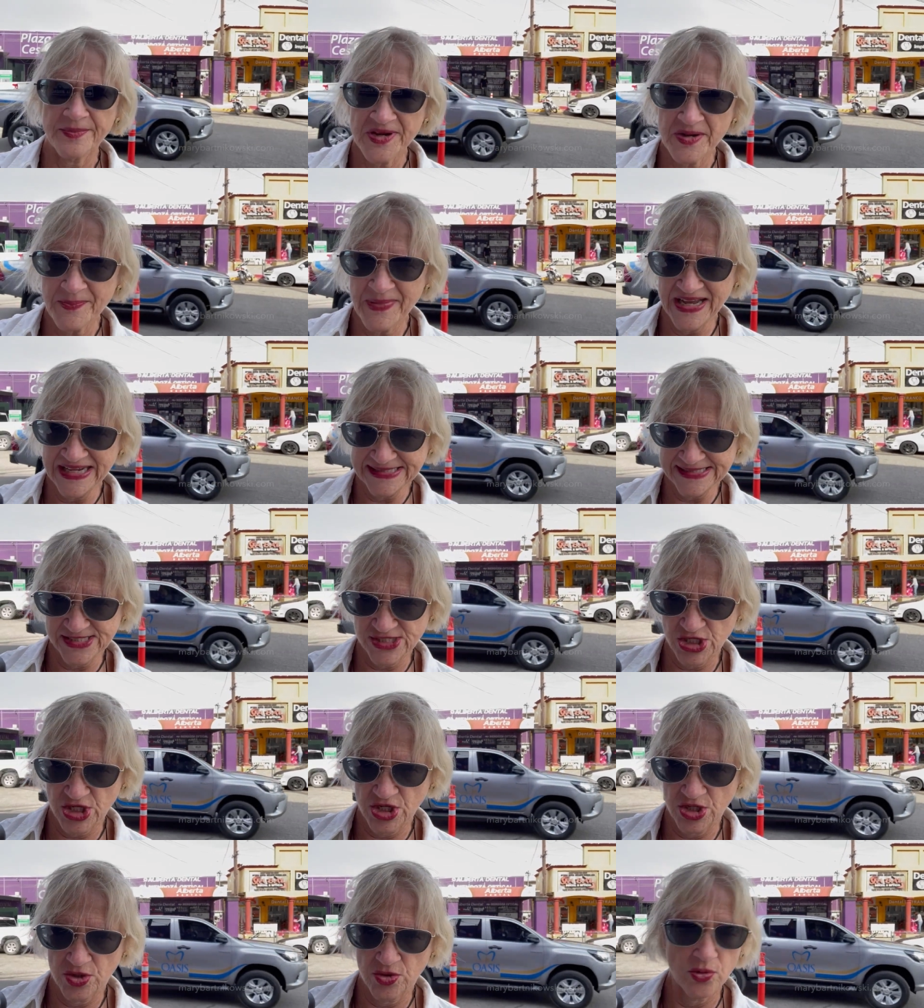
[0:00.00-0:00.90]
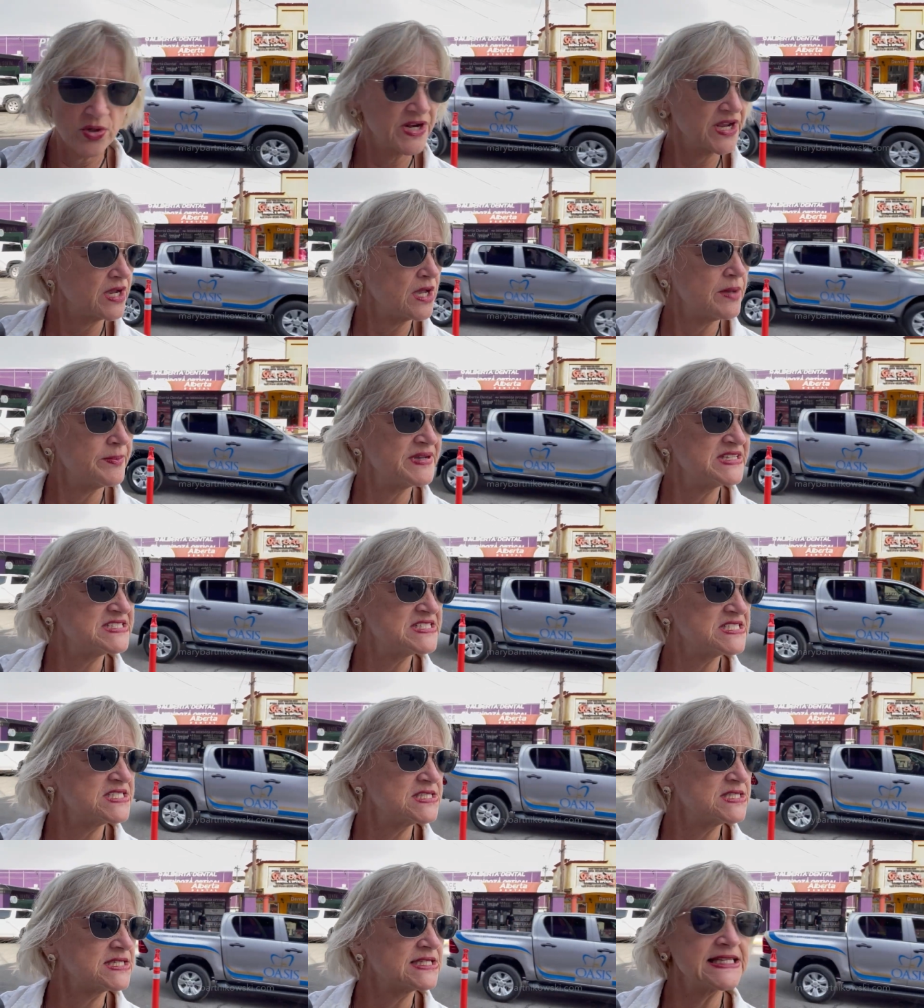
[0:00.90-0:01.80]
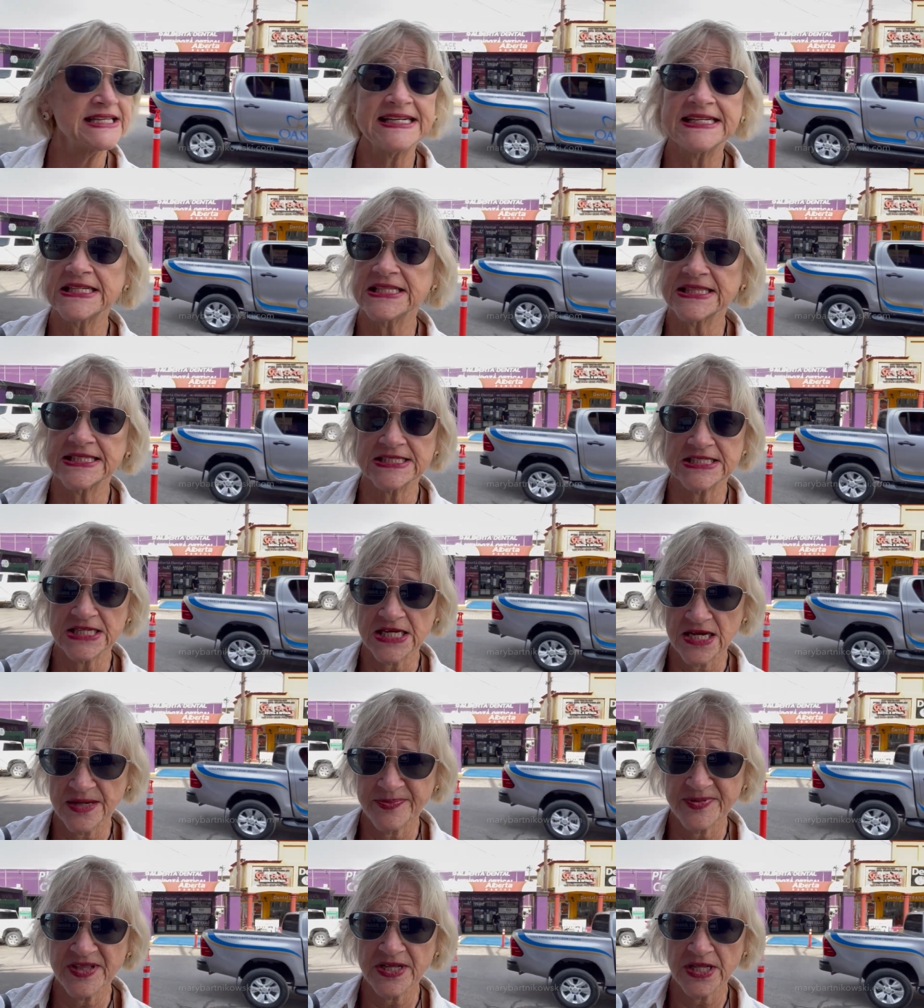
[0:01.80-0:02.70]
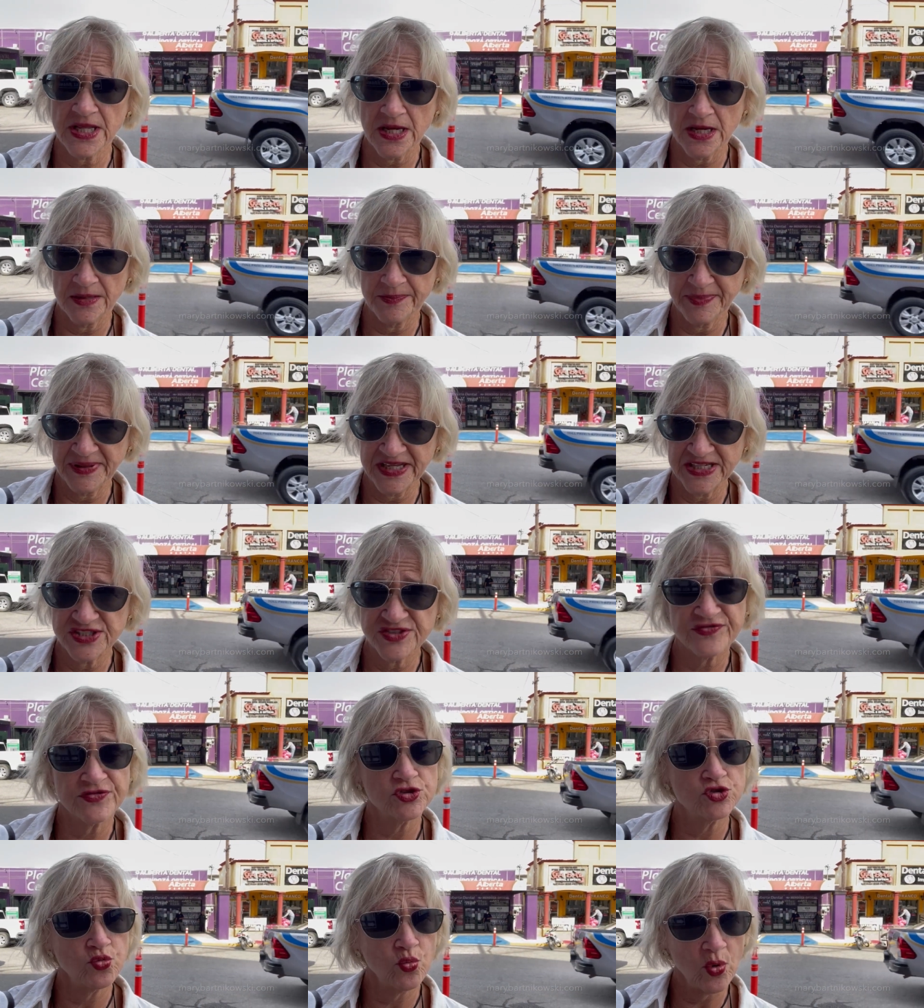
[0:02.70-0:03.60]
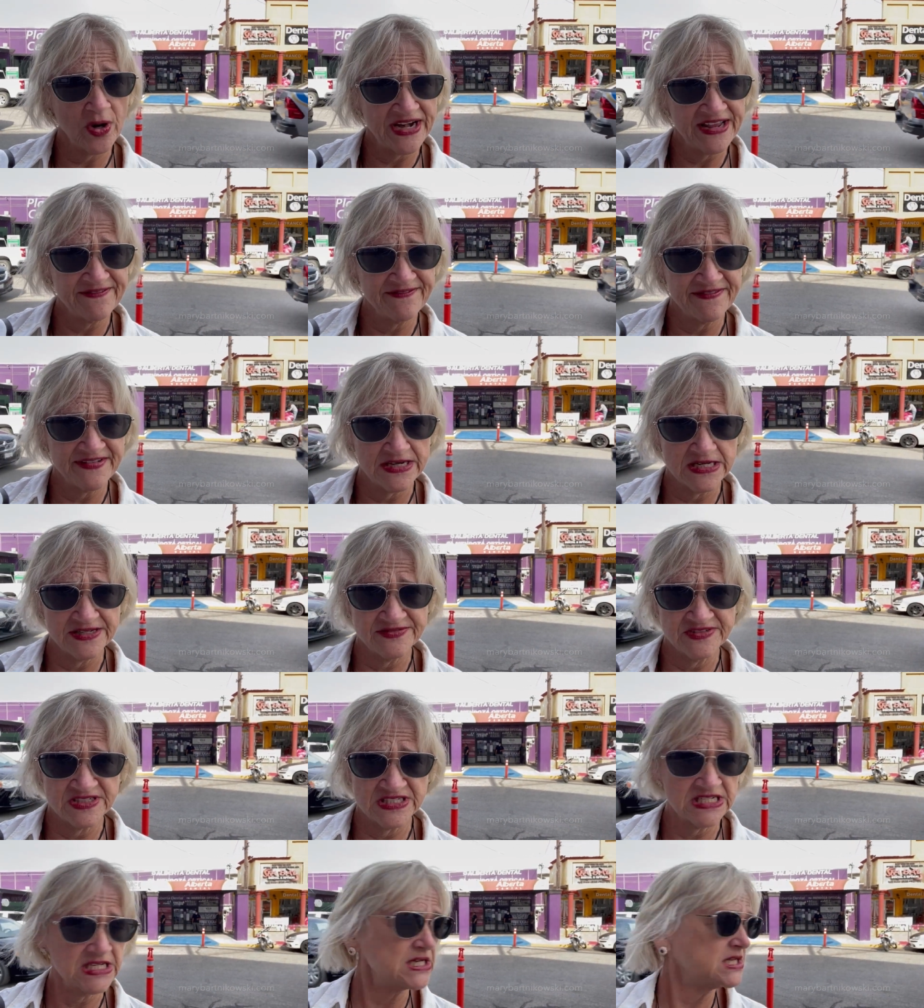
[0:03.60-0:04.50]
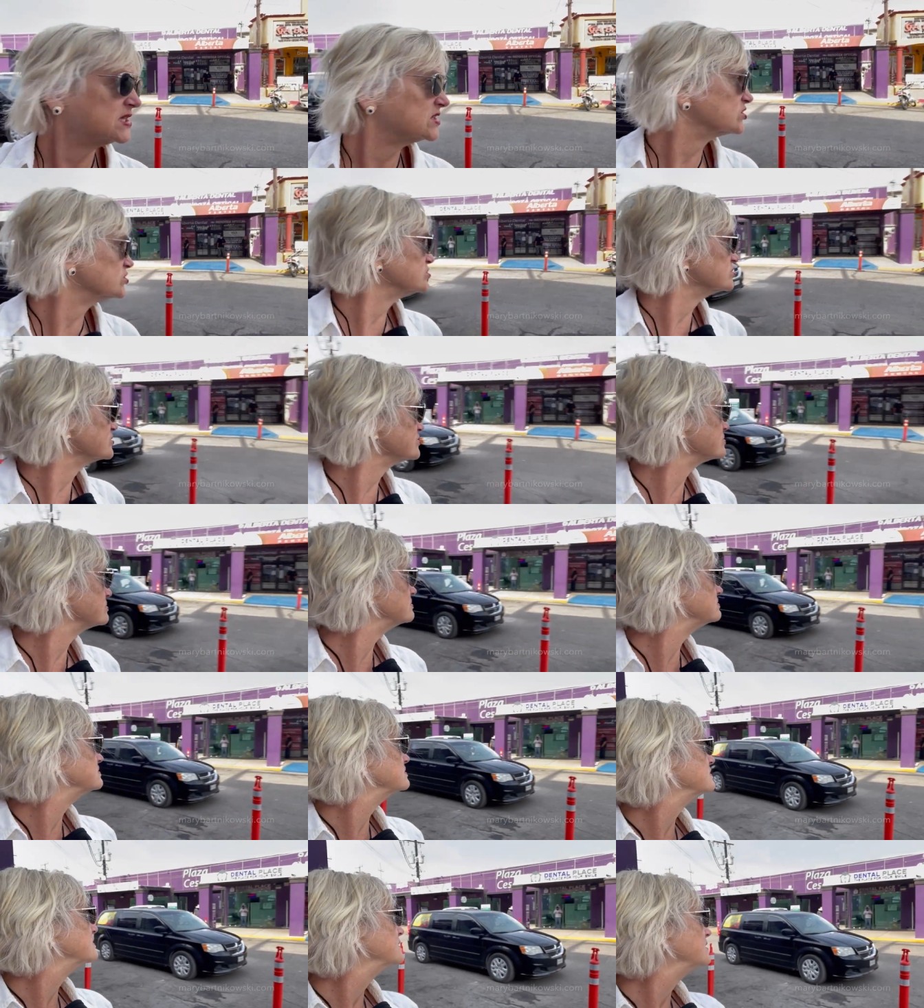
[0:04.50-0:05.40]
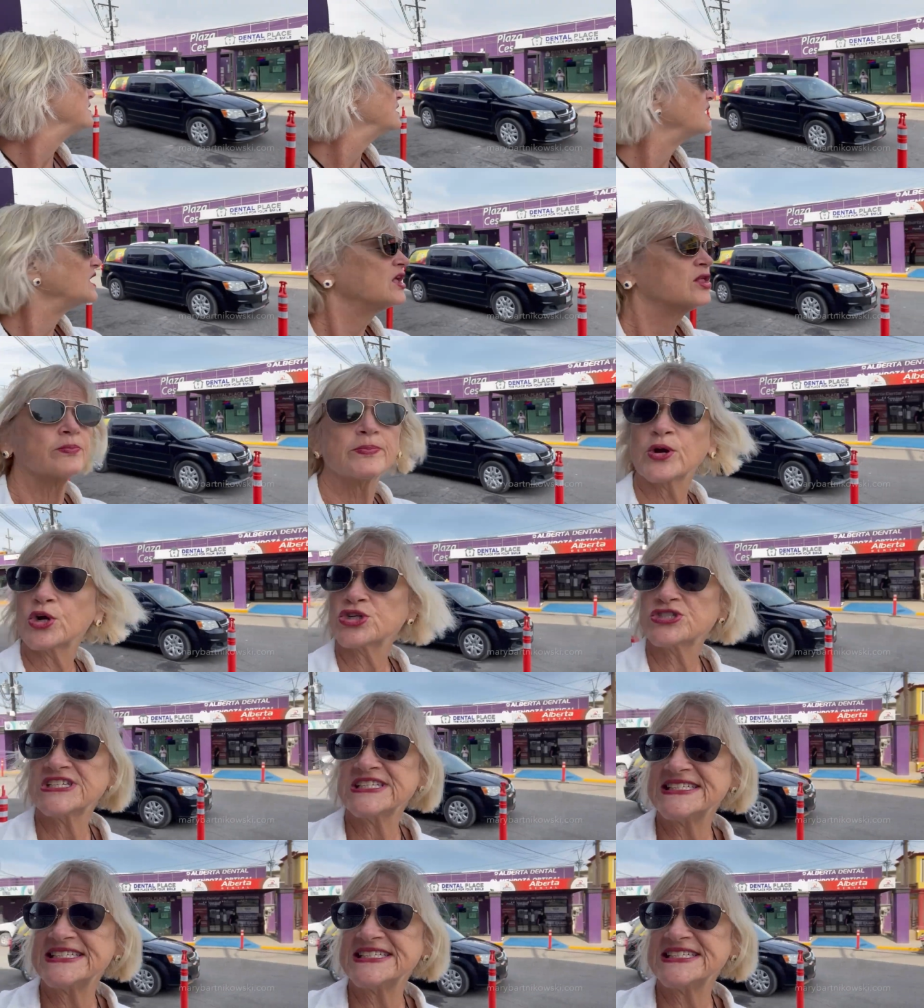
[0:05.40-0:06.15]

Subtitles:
in Mexico and I got my teeth cleaned at the top of the line place for $25, Alberta